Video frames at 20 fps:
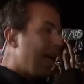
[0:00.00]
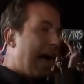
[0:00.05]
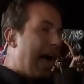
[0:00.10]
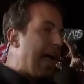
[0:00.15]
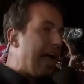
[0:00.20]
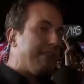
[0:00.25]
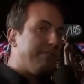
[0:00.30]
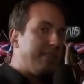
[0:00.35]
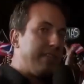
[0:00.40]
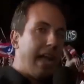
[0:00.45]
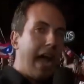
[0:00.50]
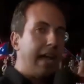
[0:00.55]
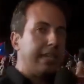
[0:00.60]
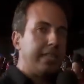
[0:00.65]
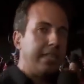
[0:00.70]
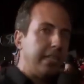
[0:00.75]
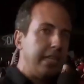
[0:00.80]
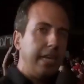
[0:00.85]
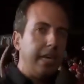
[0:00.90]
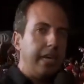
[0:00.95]
I have not
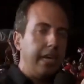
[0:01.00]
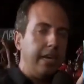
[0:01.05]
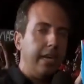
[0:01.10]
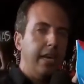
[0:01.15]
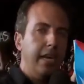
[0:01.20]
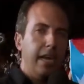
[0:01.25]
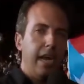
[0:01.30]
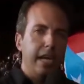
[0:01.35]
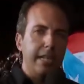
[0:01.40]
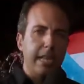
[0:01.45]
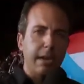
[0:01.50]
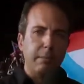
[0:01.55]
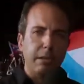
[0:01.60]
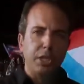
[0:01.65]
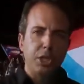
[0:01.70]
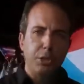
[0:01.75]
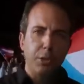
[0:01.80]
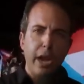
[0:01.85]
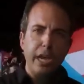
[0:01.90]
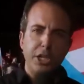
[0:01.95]
seen a
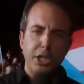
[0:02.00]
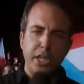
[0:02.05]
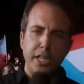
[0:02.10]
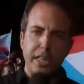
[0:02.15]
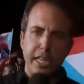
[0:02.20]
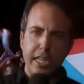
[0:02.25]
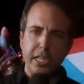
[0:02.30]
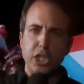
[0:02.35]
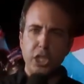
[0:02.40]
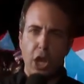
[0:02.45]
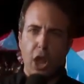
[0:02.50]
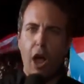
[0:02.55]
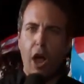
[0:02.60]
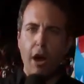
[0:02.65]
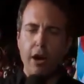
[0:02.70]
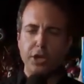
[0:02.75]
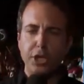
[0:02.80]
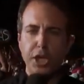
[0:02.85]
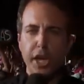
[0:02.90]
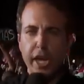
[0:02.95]
demonstration this
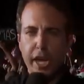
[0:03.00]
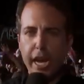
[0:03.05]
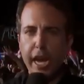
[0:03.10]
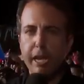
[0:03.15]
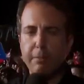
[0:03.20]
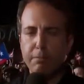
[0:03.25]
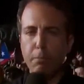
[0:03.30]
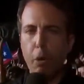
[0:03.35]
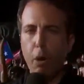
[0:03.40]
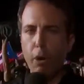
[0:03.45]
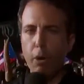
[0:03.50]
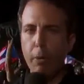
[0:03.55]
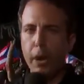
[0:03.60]
large in Puerto